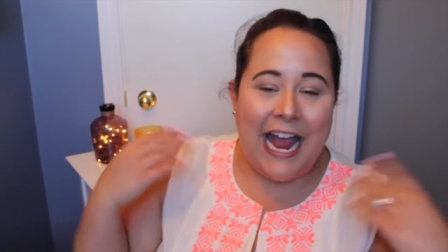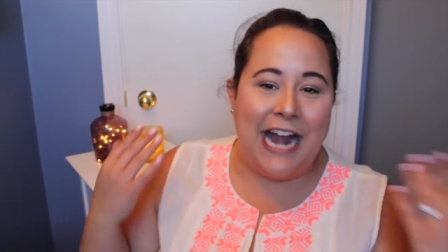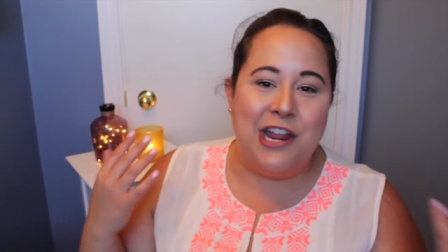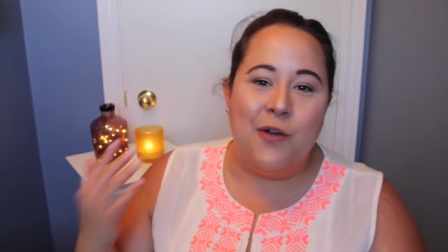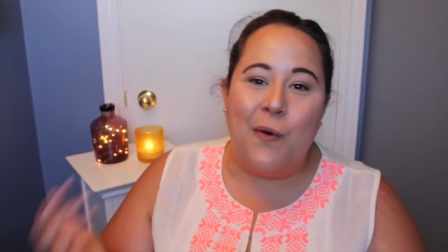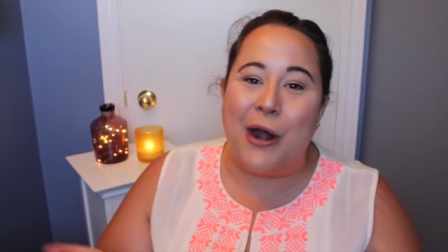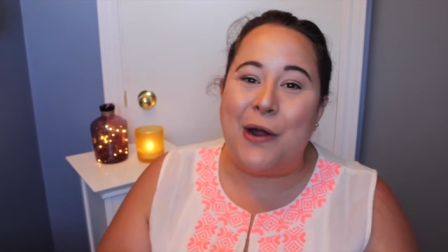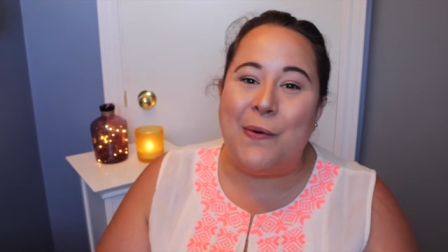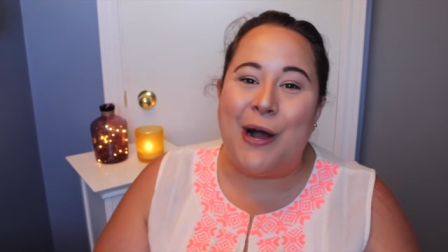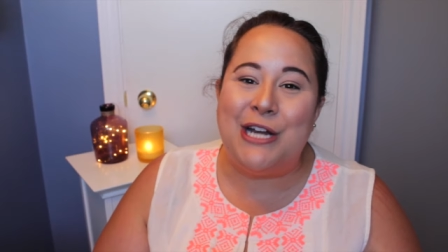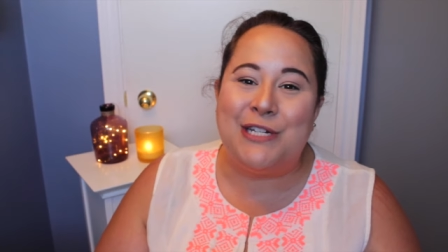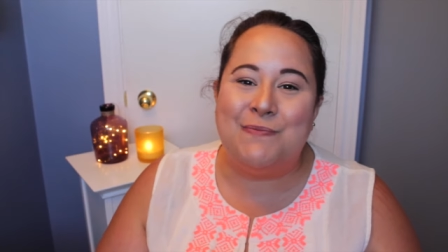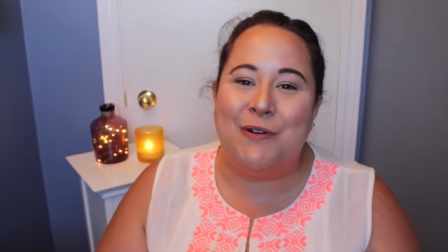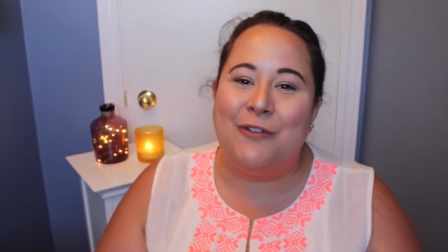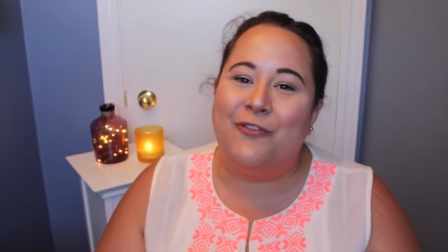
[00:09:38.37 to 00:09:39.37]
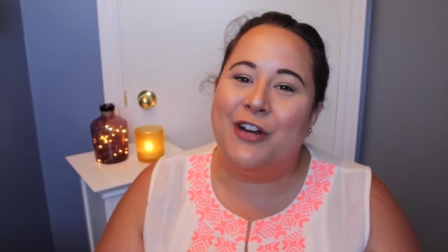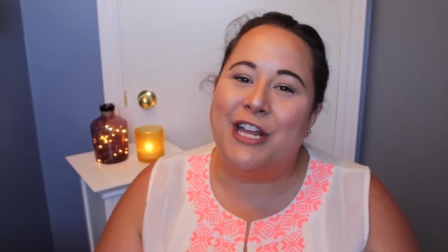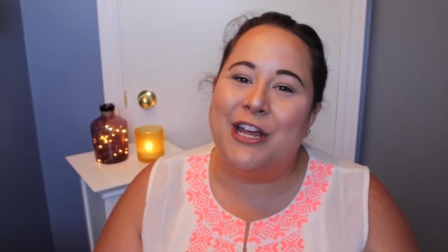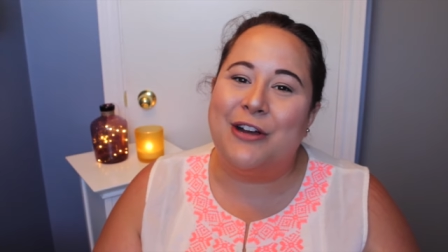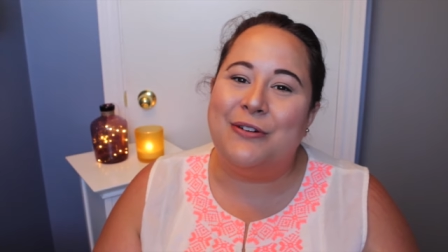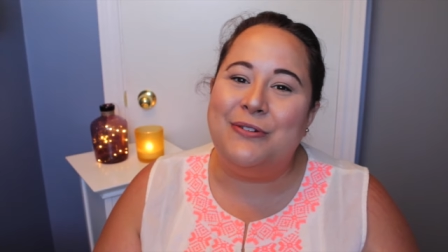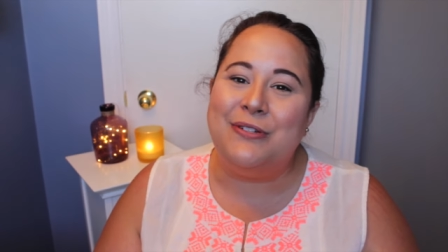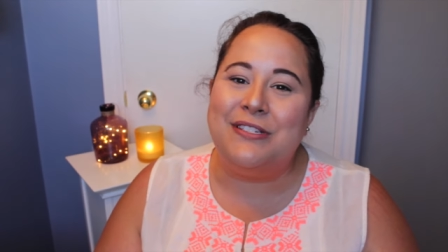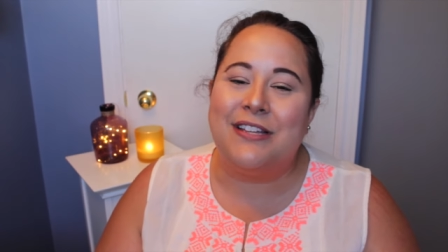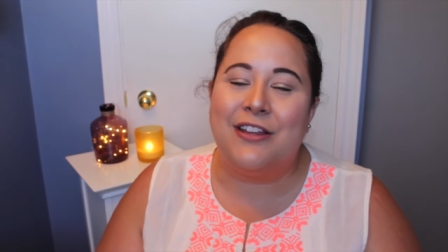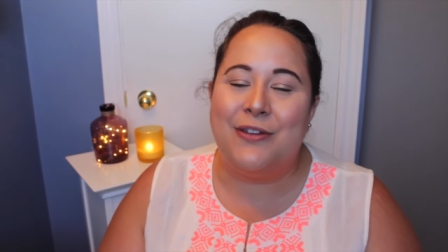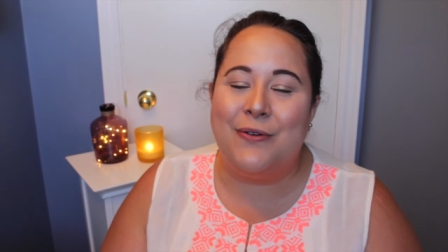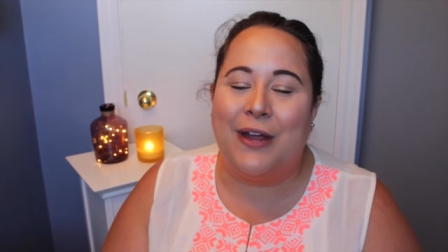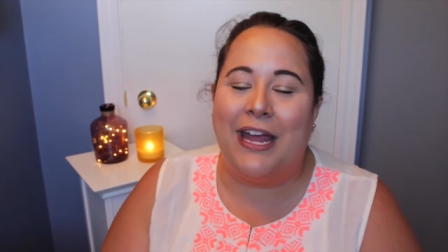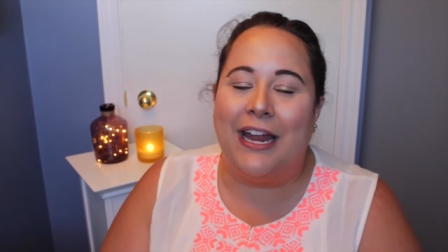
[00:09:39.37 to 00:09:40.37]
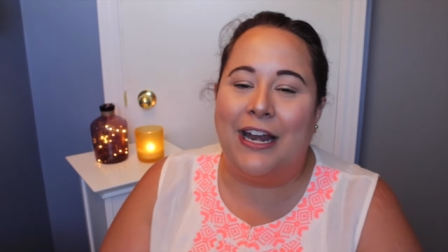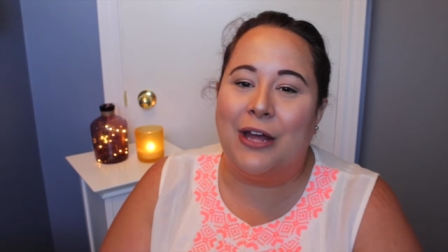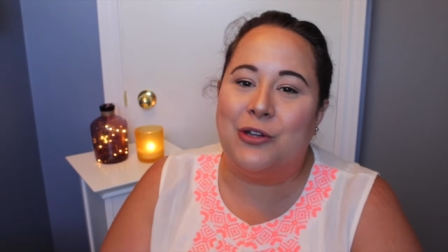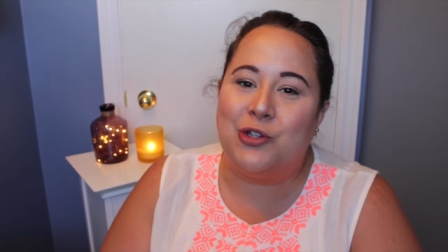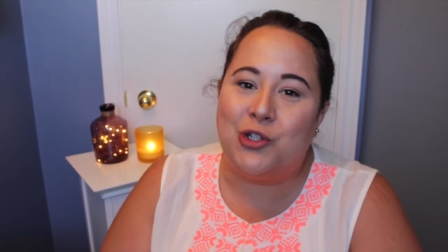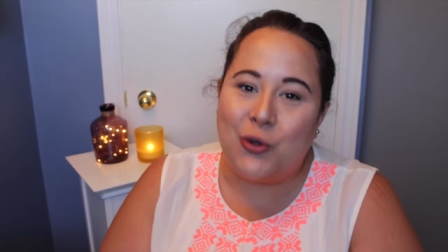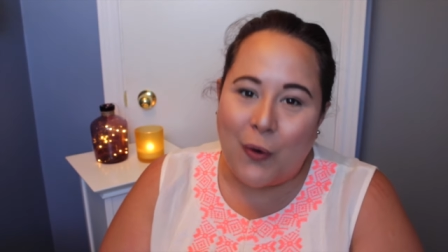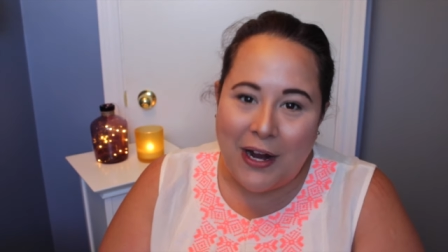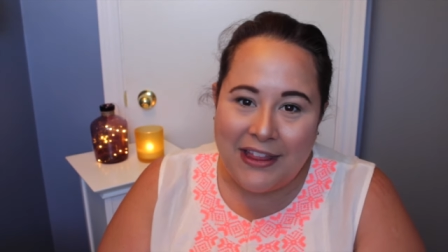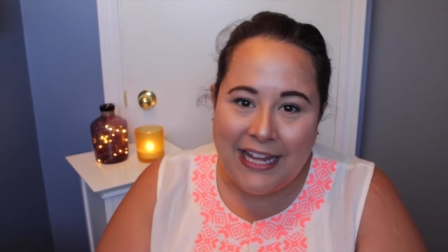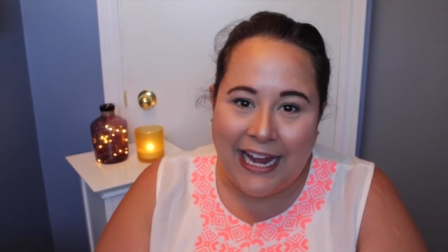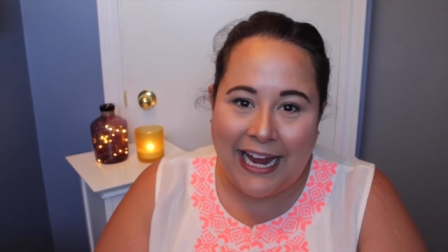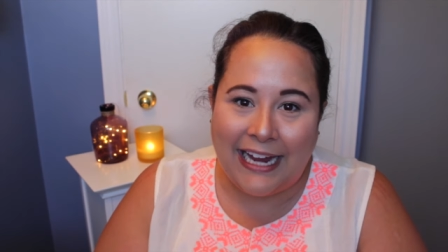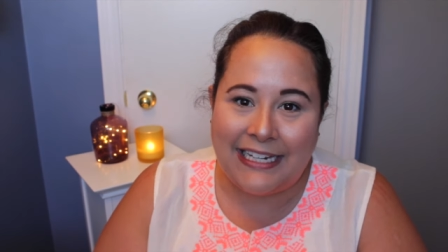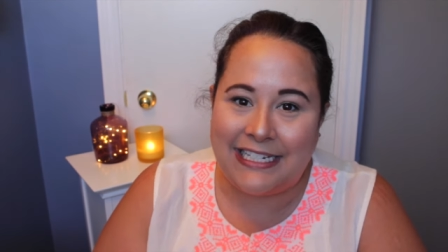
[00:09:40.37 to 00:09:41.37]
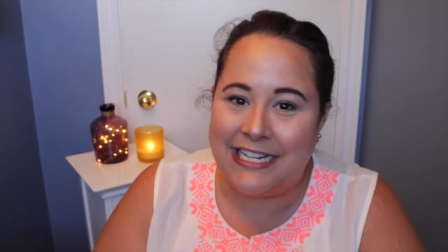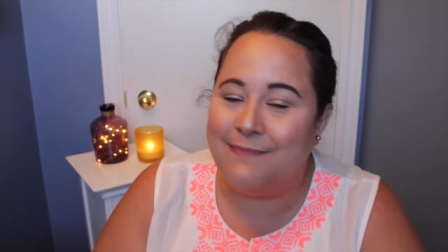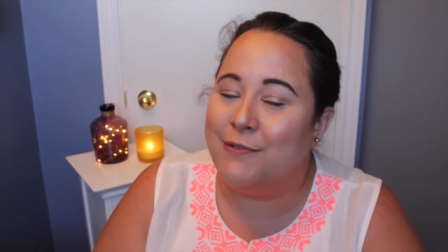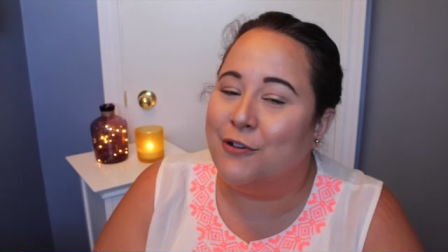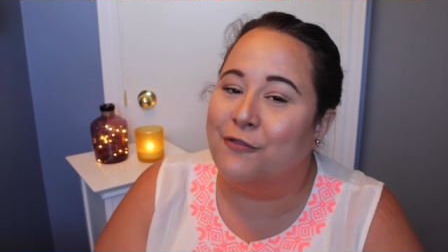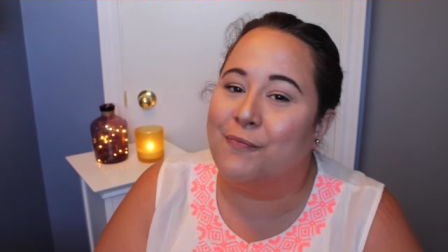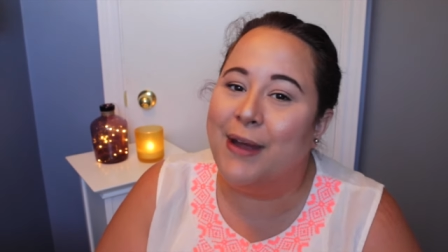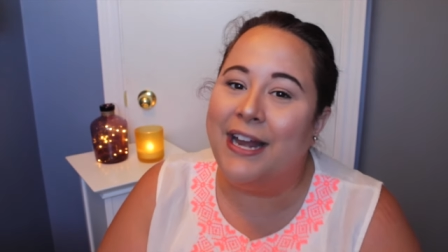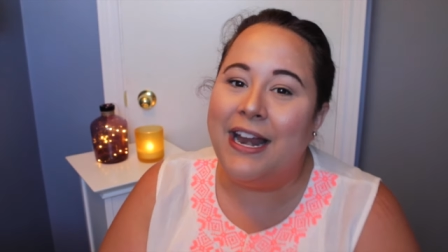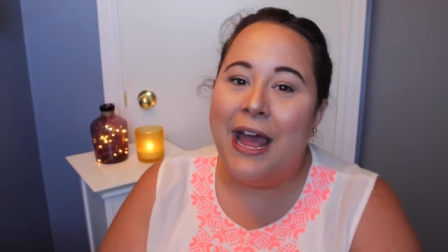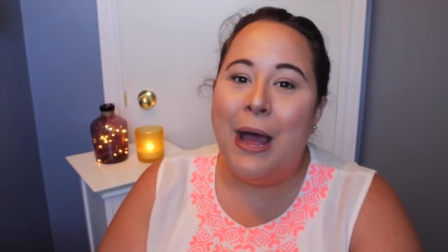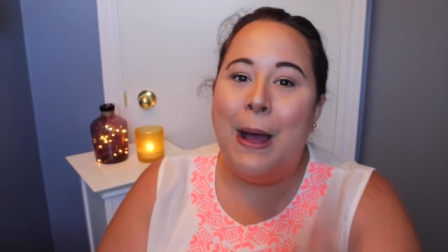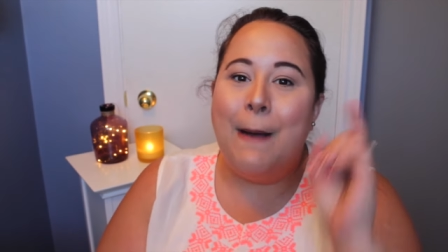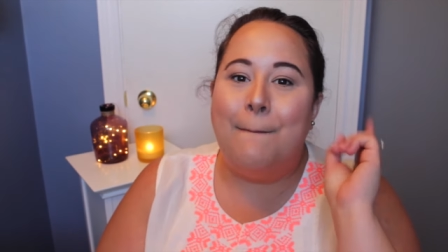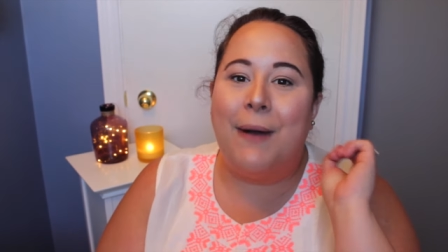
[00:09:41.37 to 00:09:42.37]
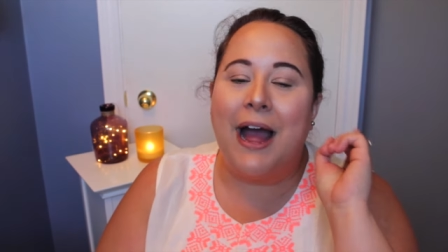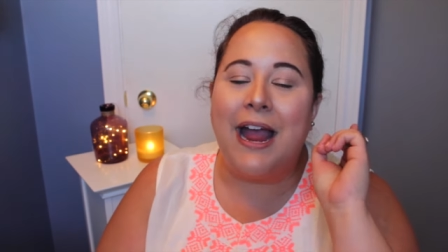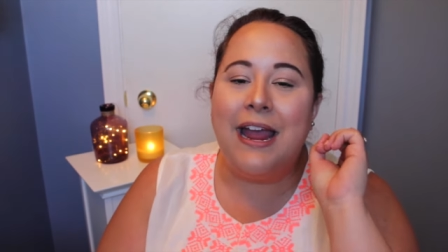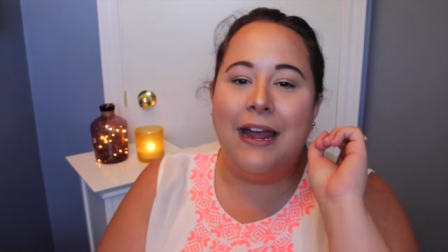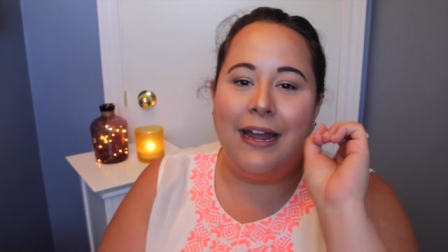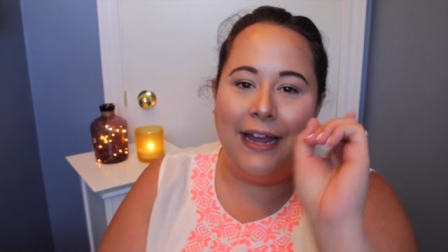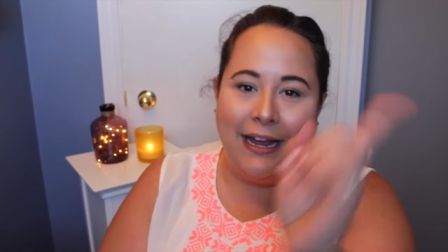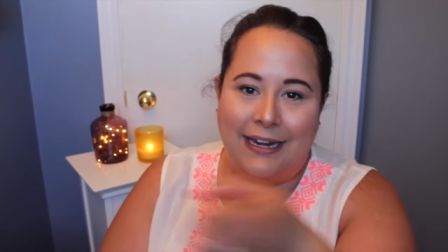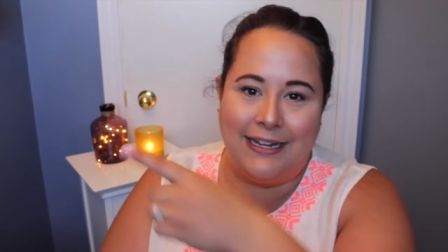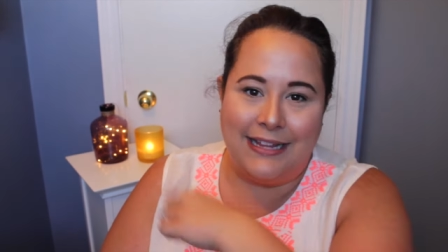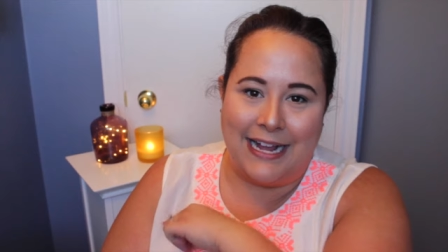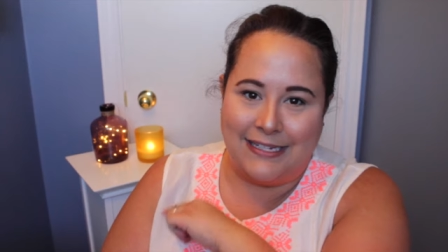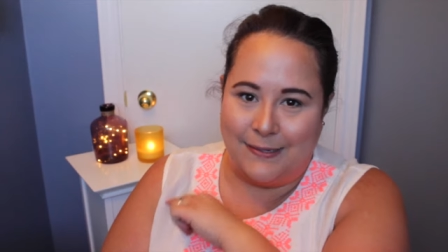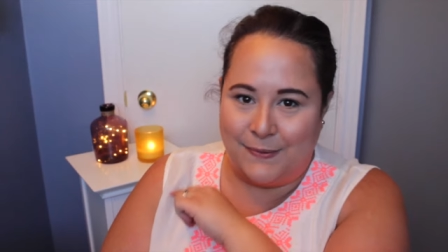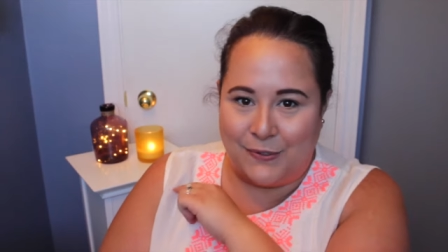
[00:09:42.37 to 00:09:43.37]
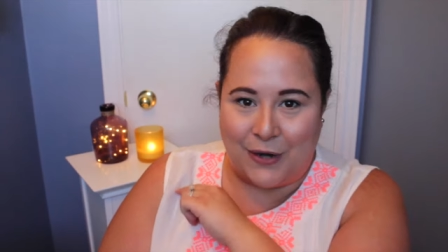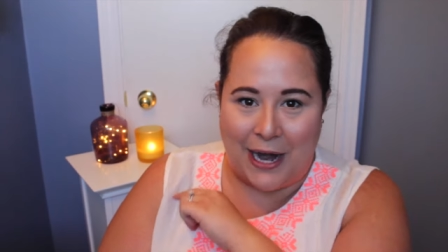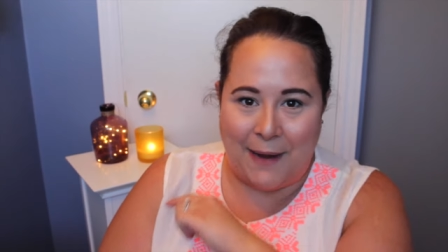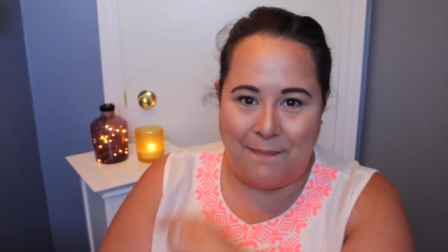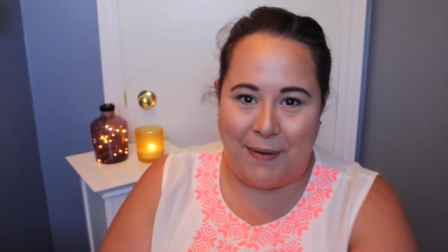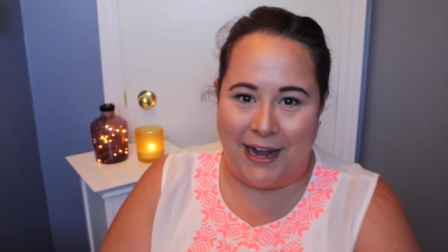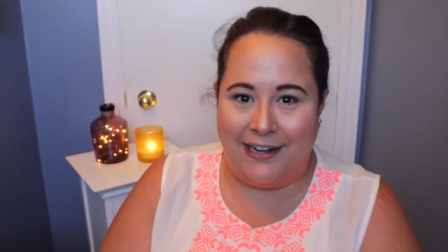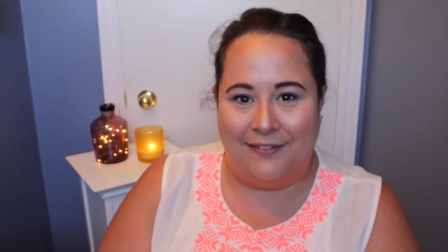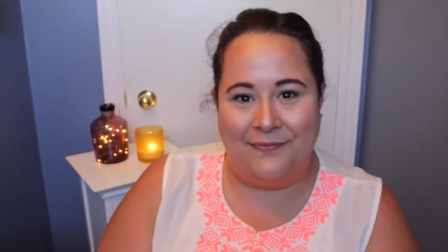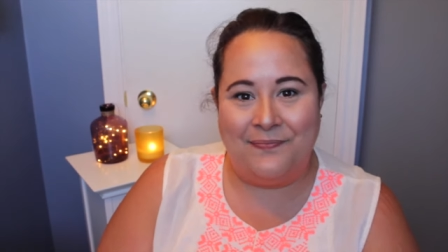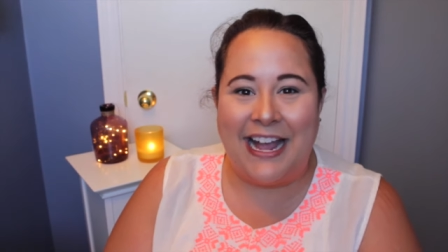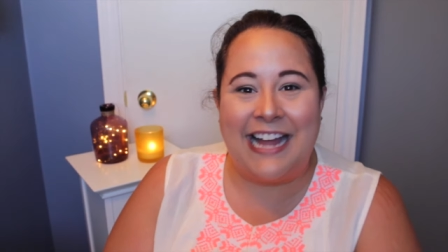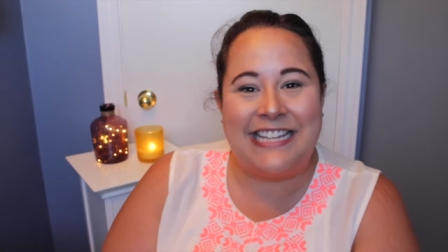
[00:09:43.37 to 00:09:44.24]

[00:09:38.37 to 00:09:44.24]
and you want to watch more videos, you can join the anti movement by hitting that subscribe button.